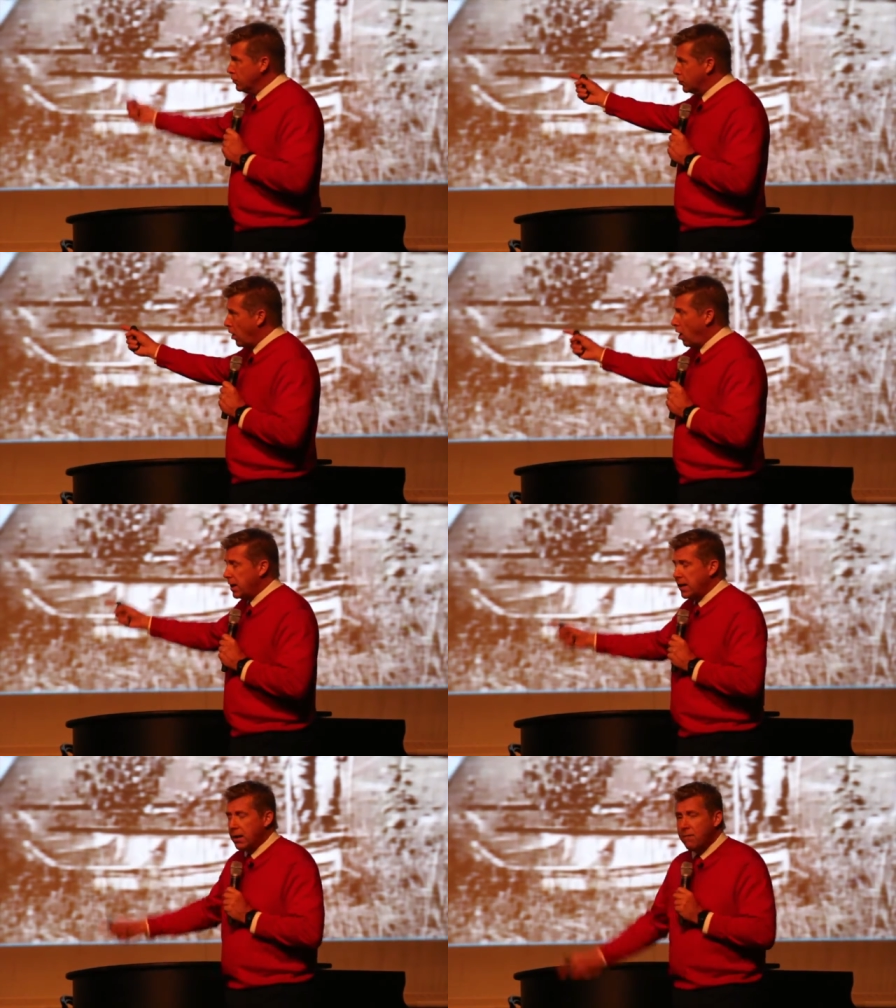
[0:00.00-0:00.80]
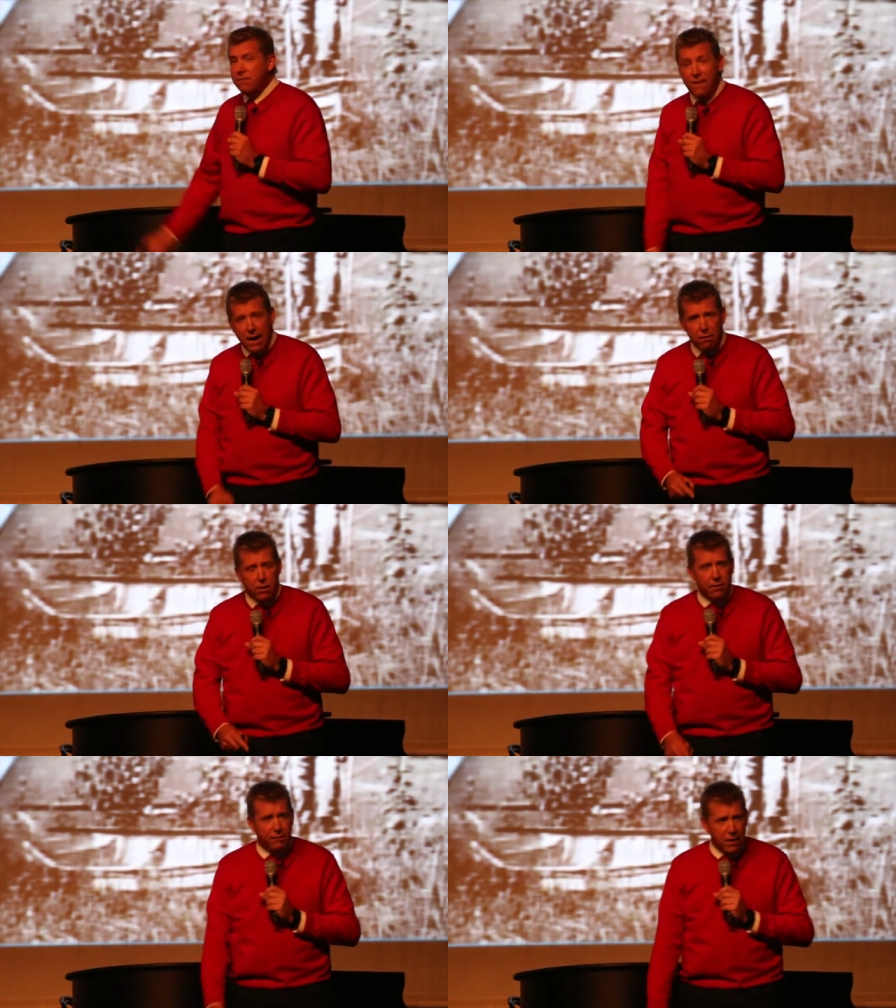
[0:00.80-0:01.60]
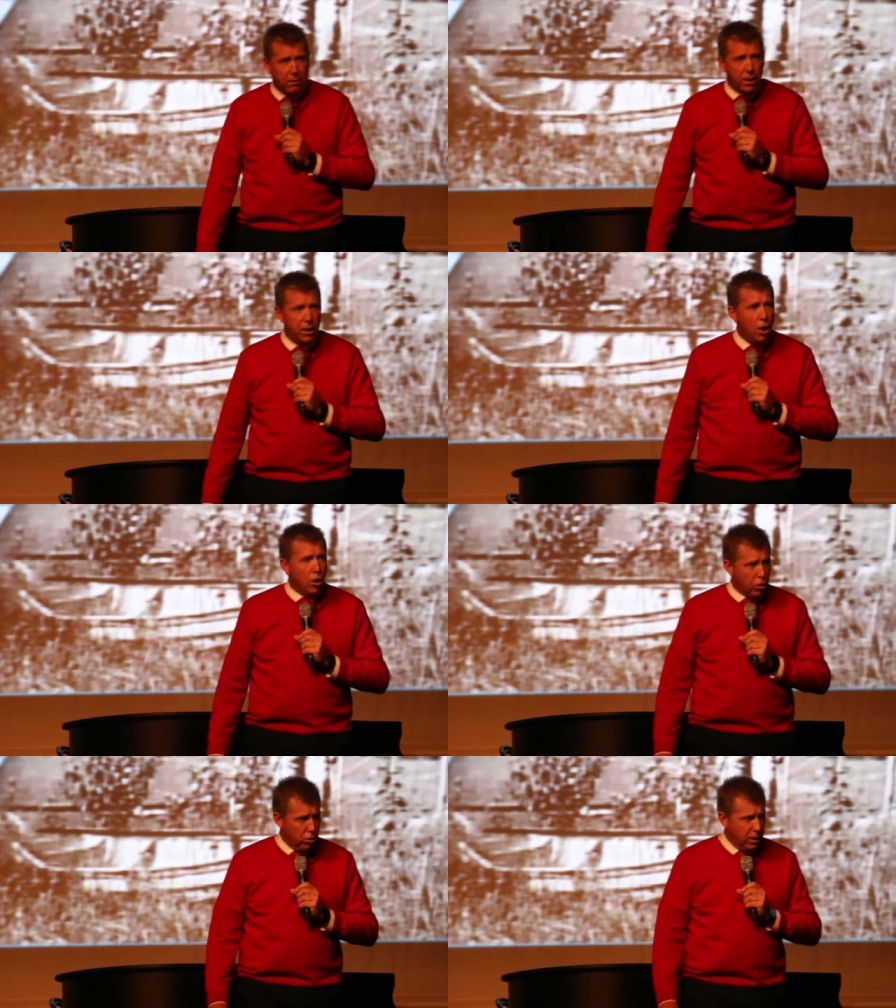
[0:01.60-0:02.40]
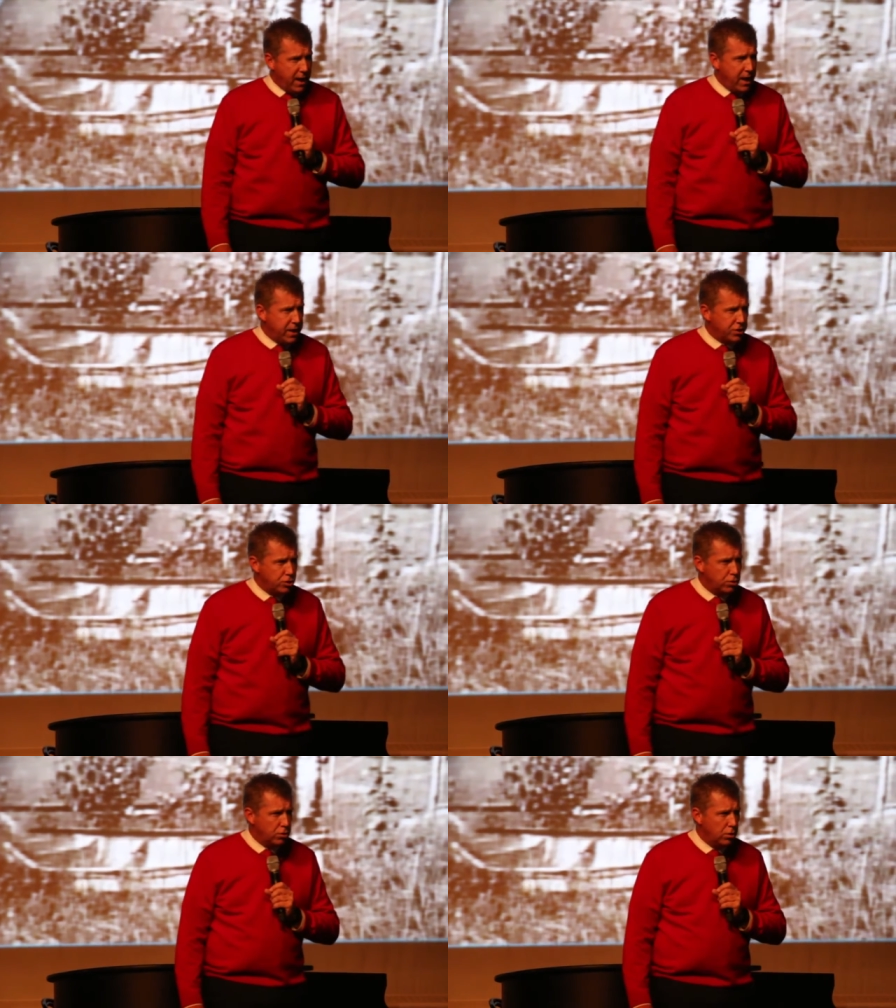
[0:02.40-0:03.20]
starting at a very, very early age.